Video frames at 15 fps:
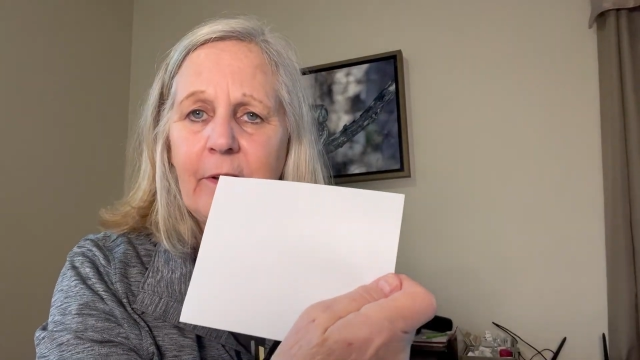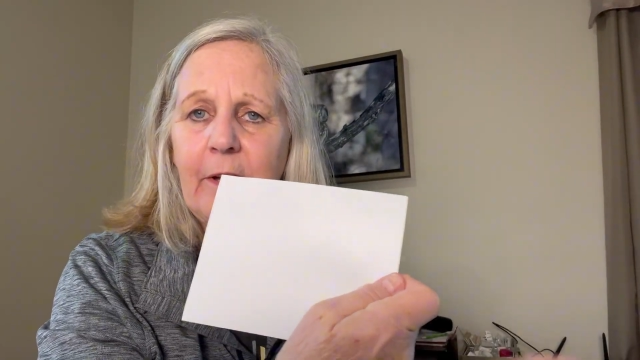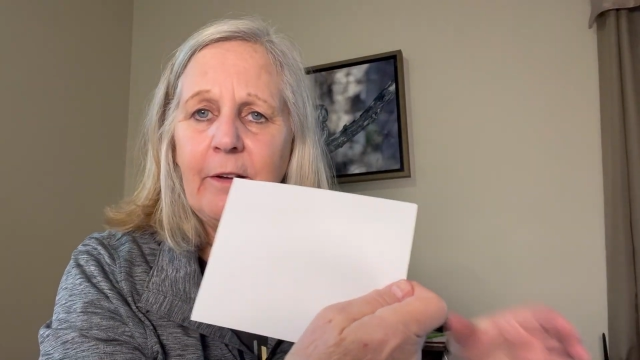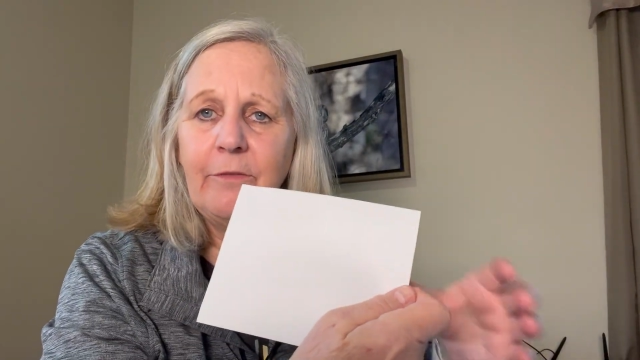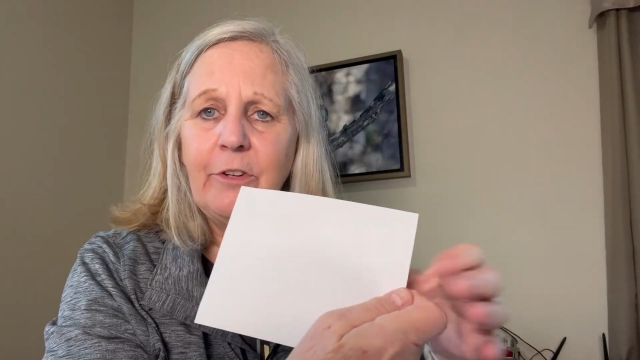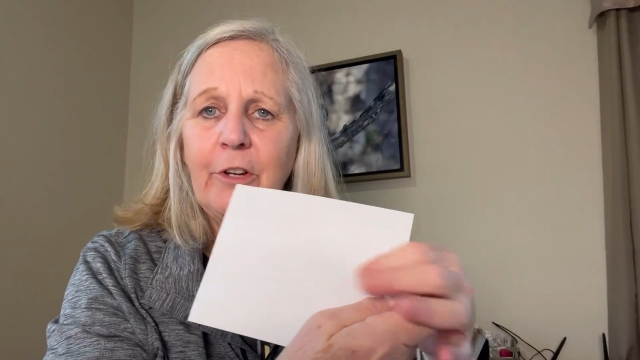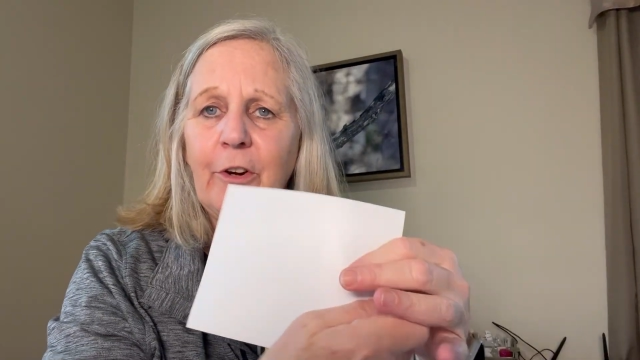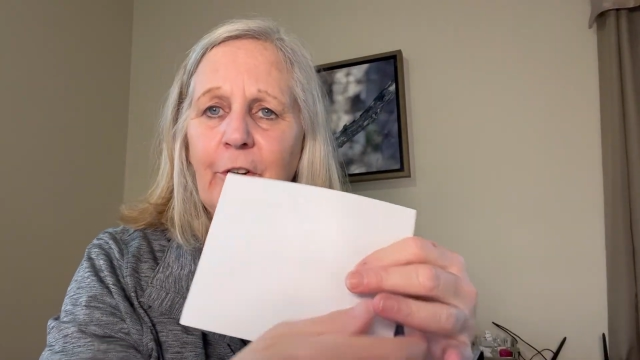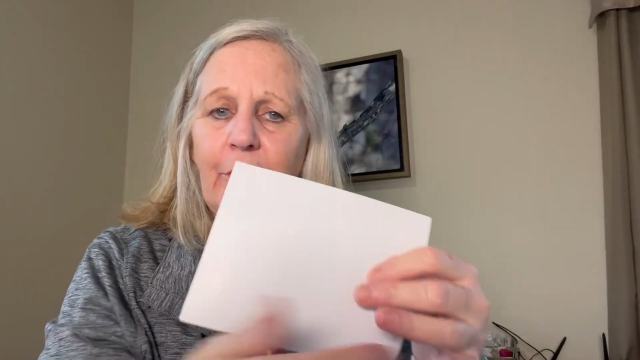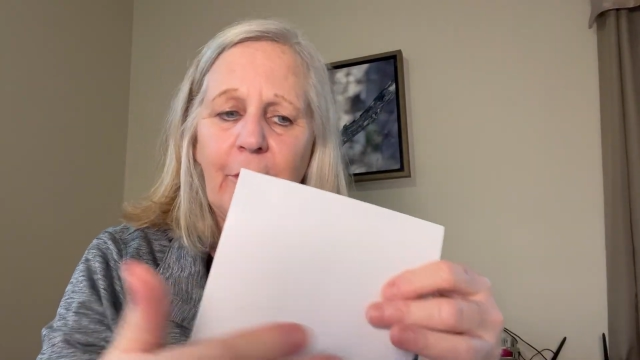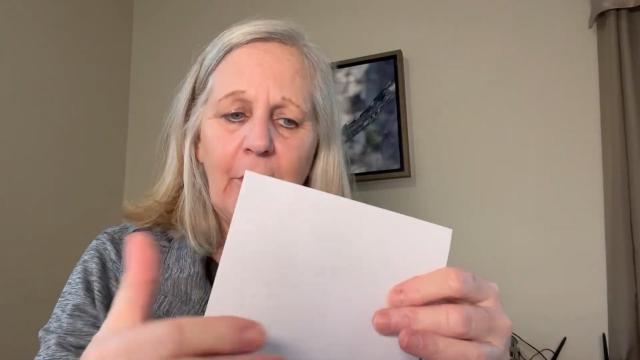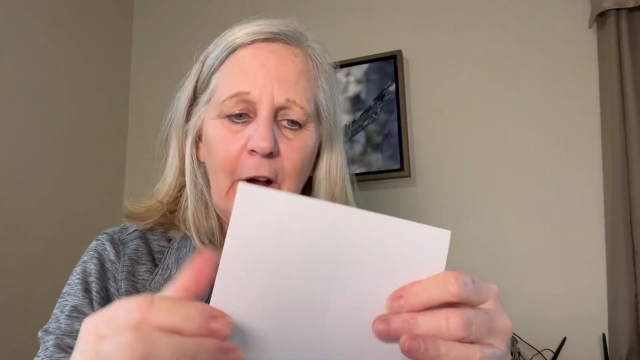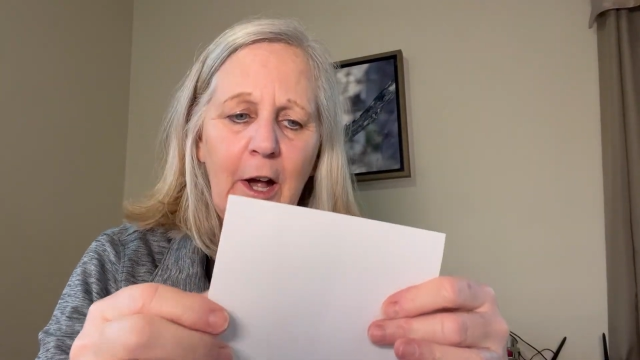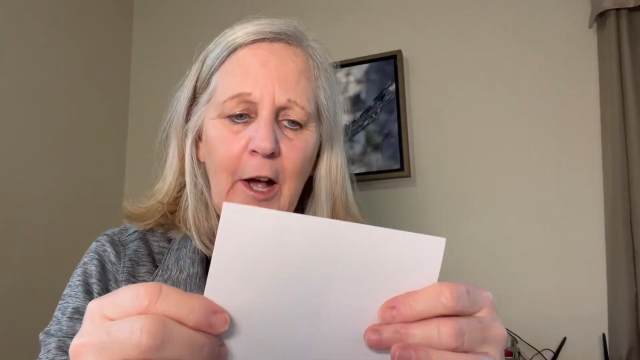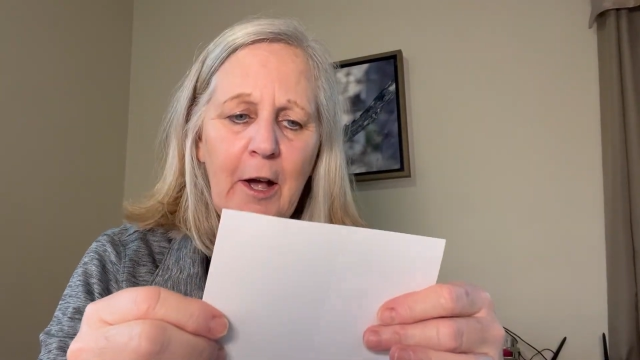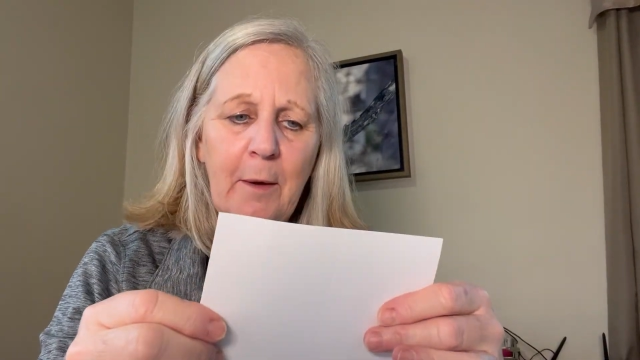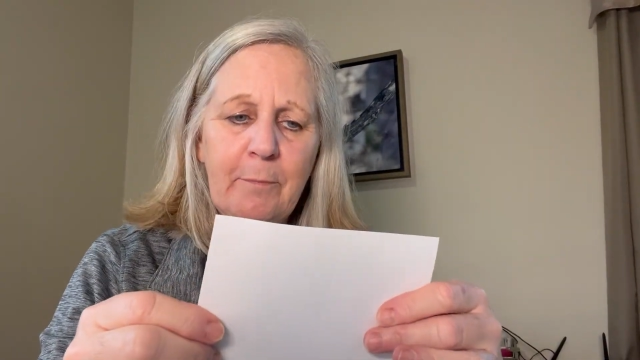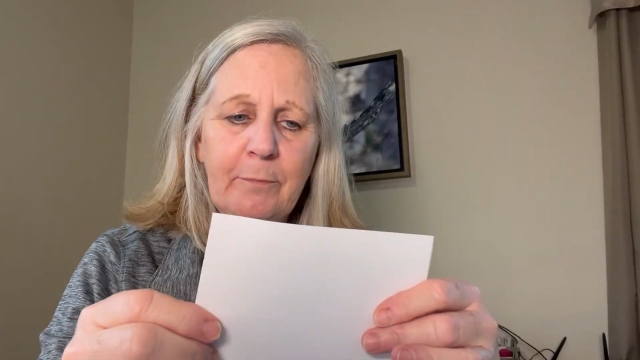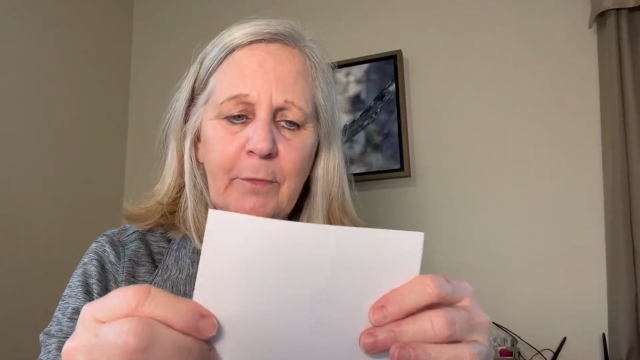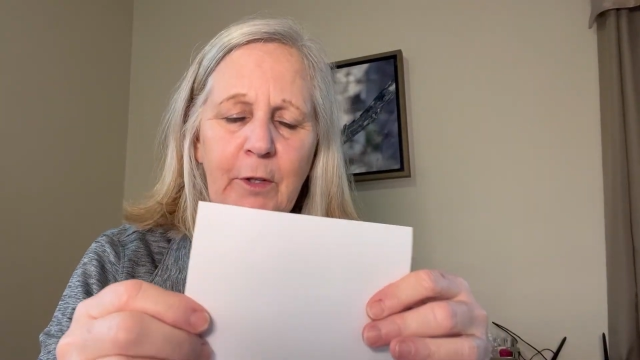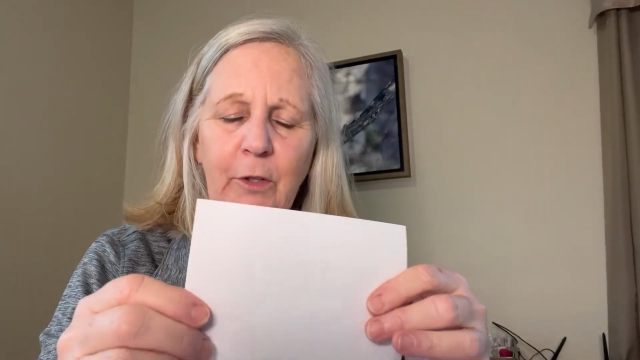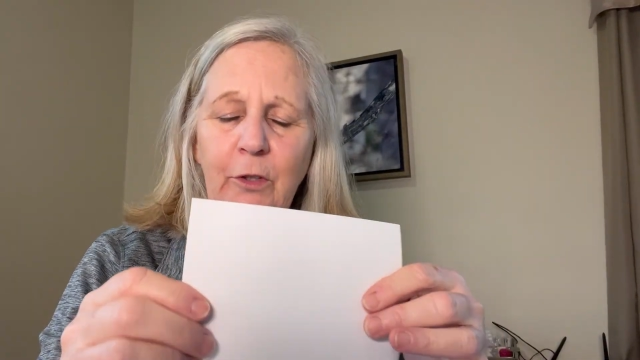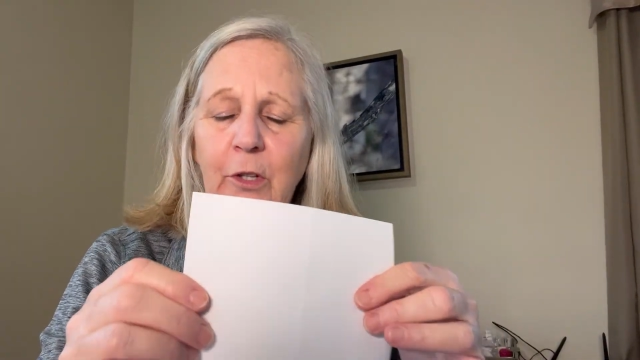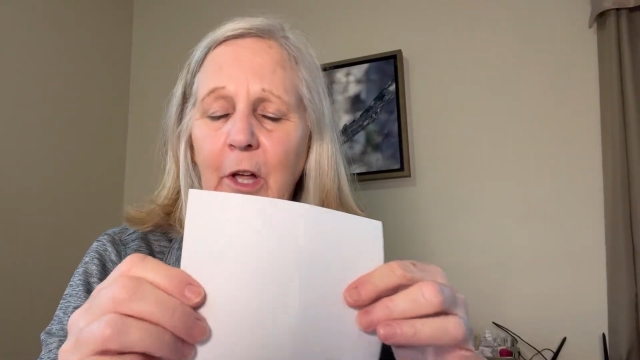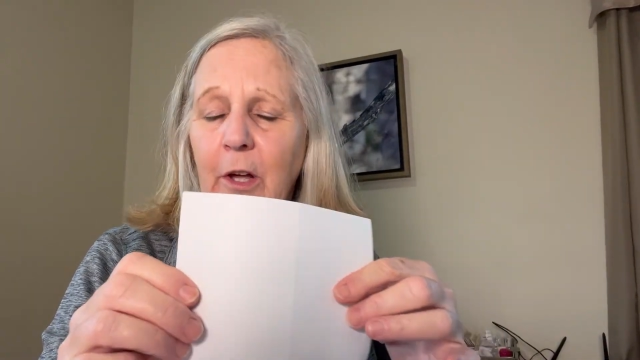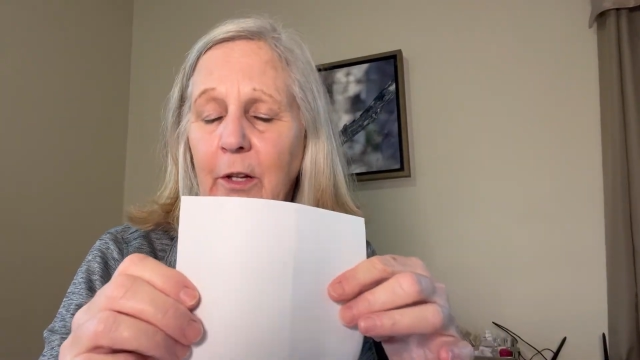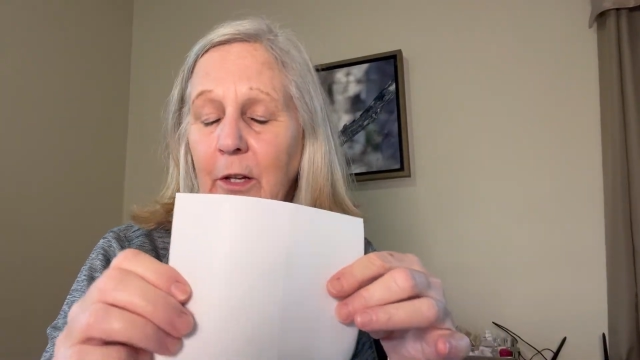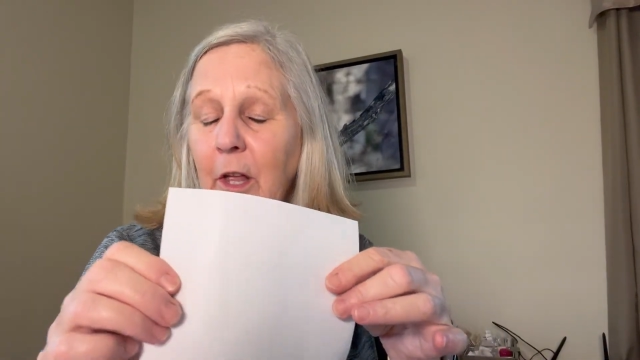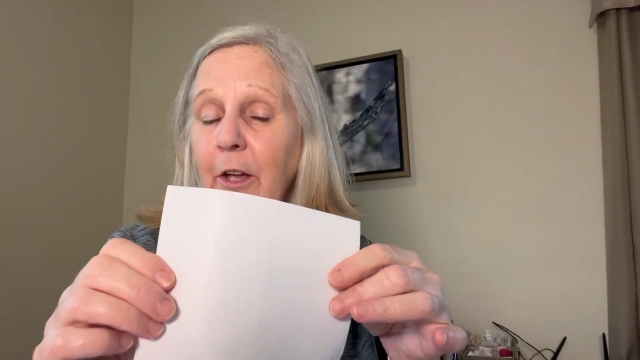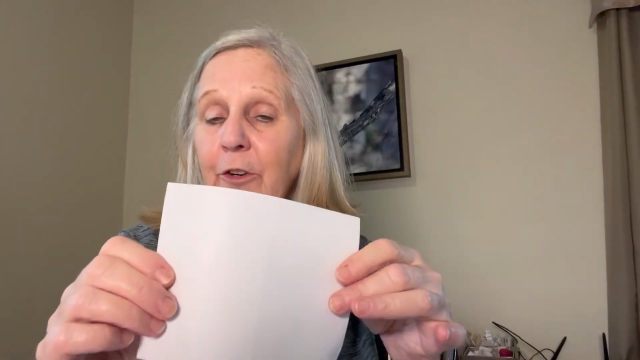of your
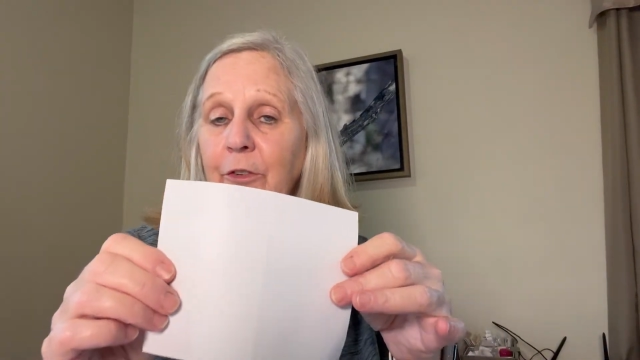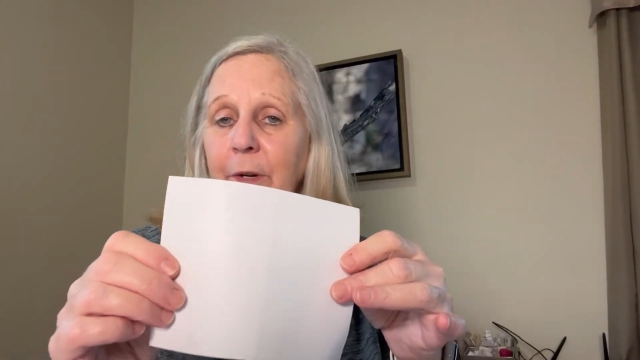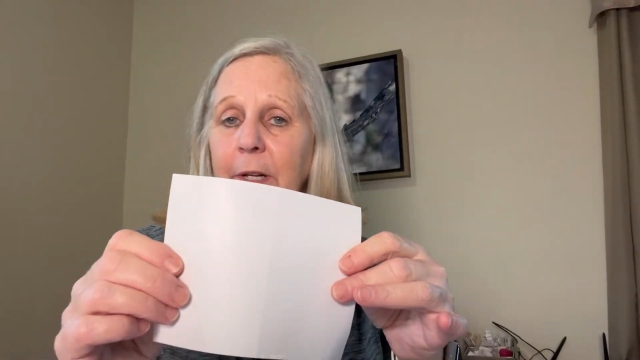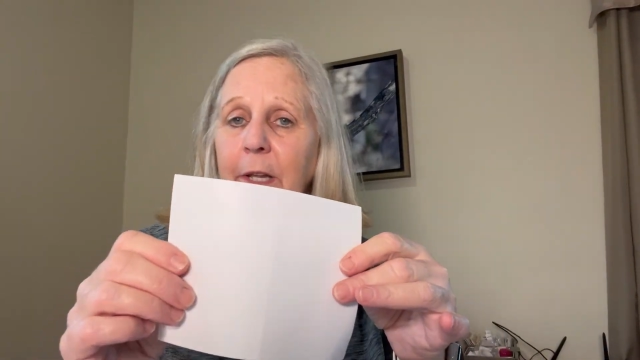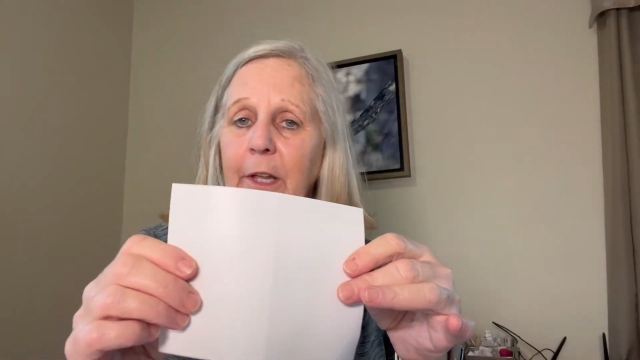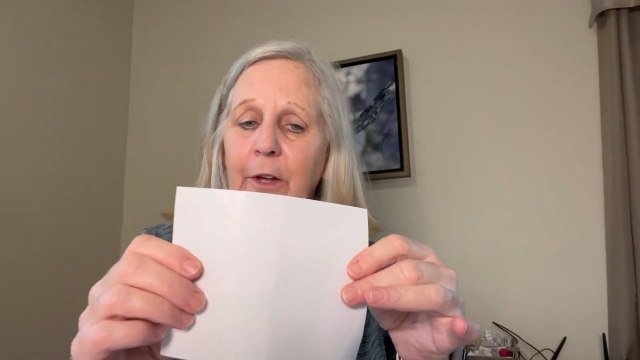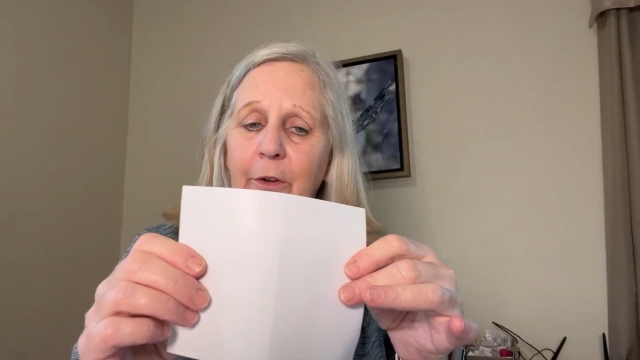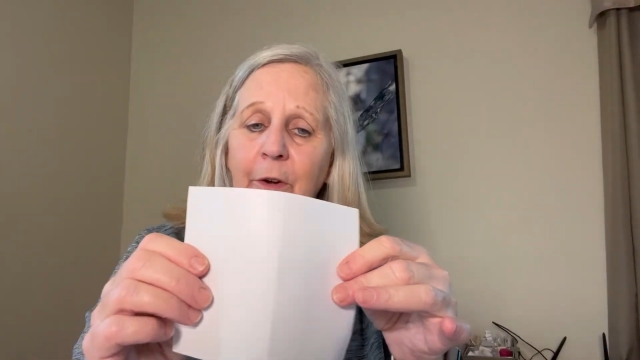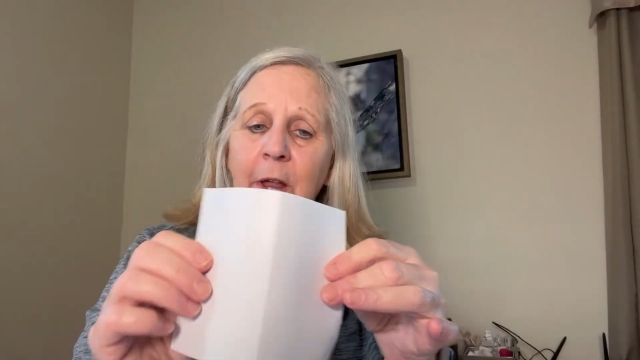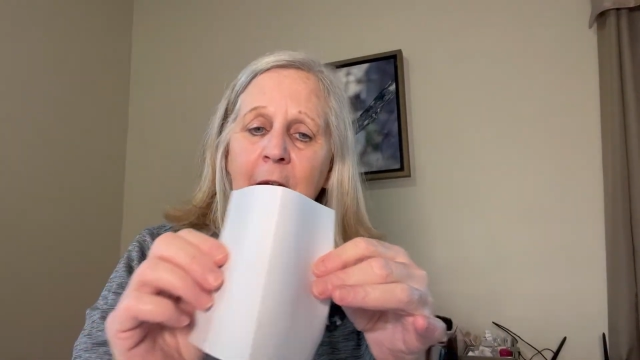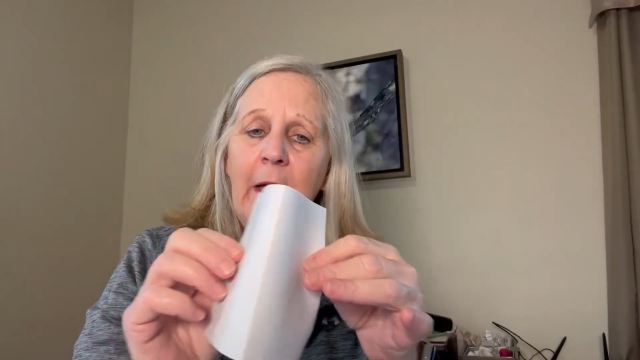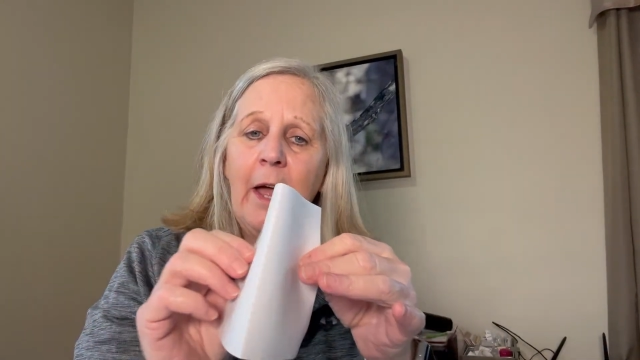laundry load,